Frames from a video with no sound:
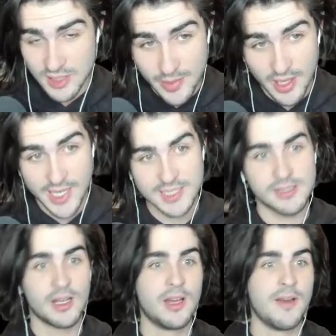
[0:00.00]
to be
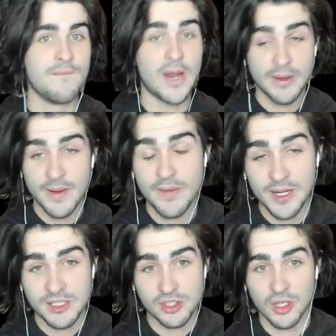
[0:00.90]
honest.
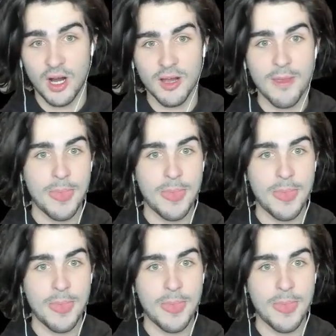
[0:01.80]
Very strong.